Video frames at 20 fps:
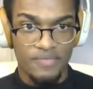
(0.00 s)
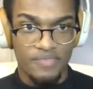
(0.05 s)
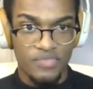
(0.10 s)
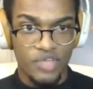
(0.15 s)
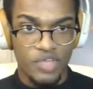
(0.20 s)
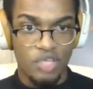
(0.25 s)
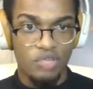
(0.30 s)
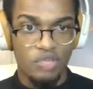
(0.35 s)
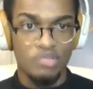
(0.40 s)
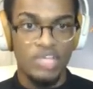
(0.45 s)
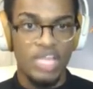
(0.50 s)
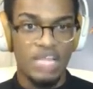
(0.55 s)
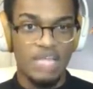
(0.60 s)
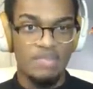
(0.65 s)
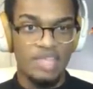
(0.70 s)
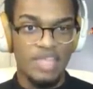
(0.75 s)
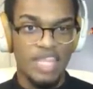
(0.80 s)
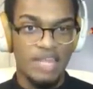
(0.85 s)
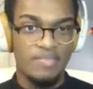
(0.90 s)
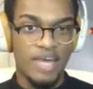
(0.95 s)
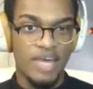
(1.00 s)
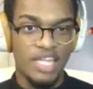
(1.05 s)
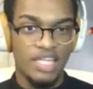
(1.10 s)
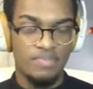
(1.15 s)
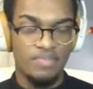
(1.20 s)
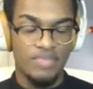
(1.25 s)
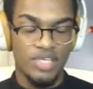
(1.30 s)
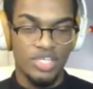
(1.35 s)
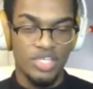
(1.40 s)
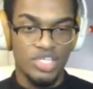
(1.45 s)
are you telling me that I'm about to
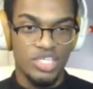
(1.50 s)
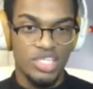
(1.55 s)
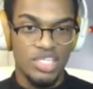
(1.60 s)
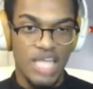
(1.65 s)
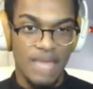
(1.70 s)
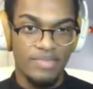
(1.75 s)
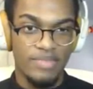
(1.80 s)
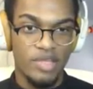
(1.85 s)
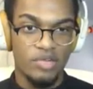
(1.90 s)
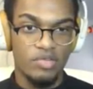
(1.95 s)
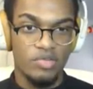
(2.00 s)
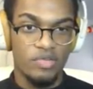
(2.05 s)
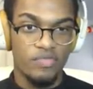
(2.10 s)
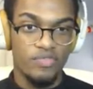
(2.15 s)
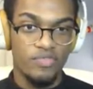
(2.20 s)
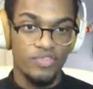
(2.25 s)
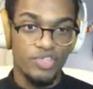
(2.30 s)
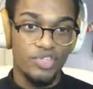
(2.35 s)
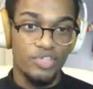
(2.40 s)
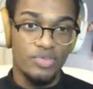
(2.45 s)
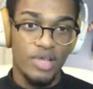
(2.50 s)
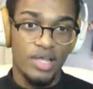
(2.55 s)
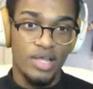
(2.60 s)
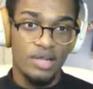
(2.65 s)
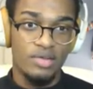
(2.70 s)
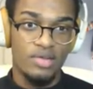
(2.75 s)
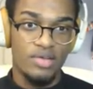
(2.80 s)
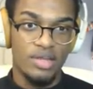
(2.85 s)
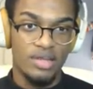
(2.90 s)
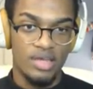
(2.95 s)
be slapped in a
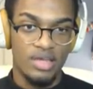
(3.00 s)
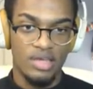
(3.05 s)
refrigerator and